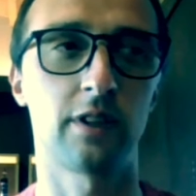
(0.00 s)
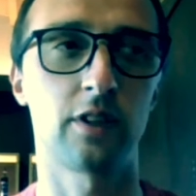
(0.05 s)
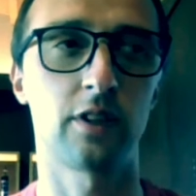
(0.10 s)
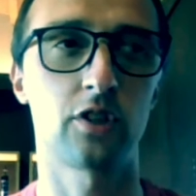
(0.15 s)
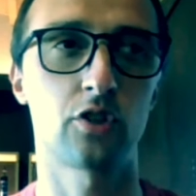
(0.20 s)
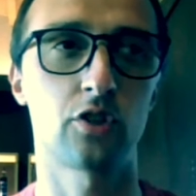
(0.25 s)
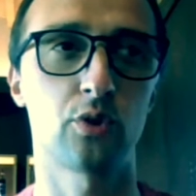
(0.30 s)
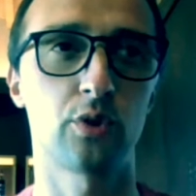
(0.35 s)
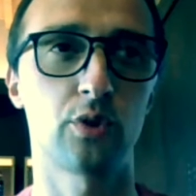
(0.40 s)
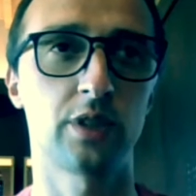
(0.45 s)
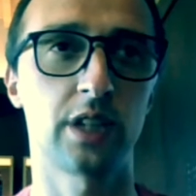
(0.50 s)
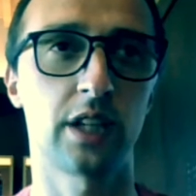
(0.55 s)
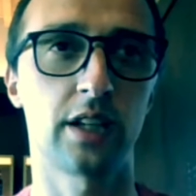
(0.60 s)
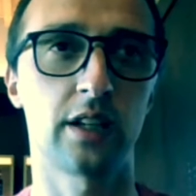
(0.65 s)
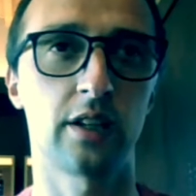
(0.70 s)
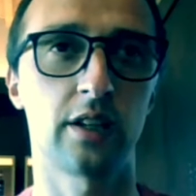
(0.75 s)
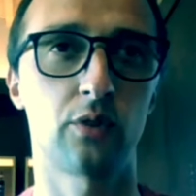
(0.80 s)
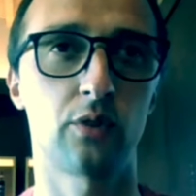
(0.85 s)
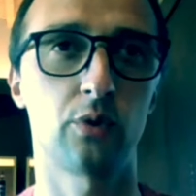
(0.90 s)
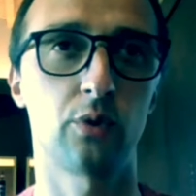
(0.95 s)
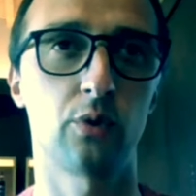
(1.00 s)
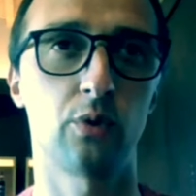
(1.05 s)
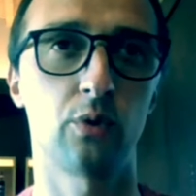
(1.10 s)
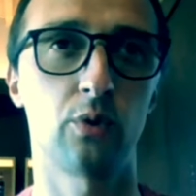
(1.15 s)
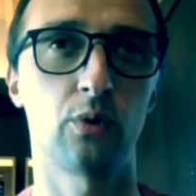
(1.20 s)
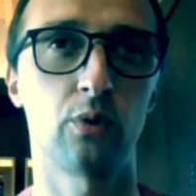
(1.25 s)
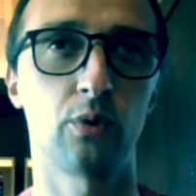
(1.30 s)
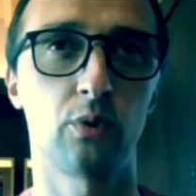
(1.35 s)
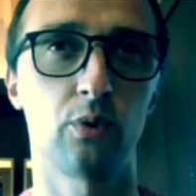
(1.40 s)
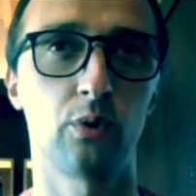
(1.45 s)
chosen
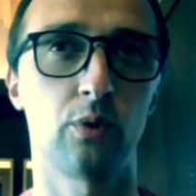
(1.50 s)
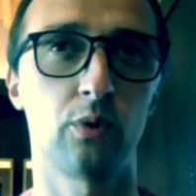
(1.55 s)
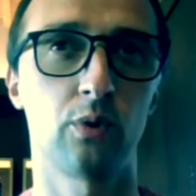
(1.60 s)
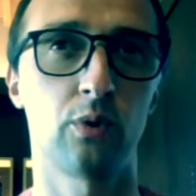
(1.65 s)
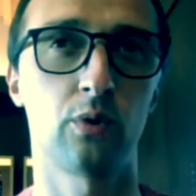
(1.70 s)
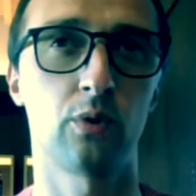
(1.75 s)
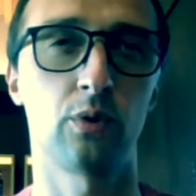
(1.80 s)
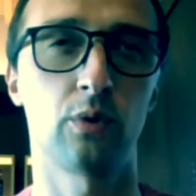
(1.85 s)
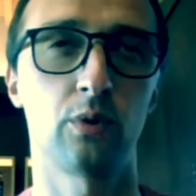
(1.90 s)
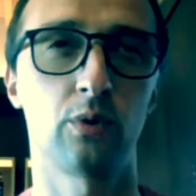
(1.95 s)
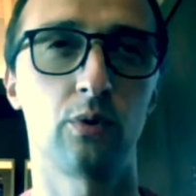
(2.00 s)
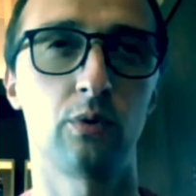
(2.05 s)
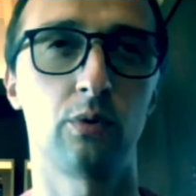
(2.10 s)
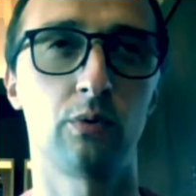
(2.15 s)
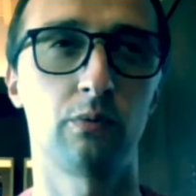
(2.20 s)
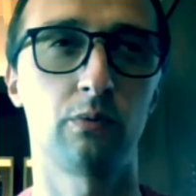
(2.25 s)
to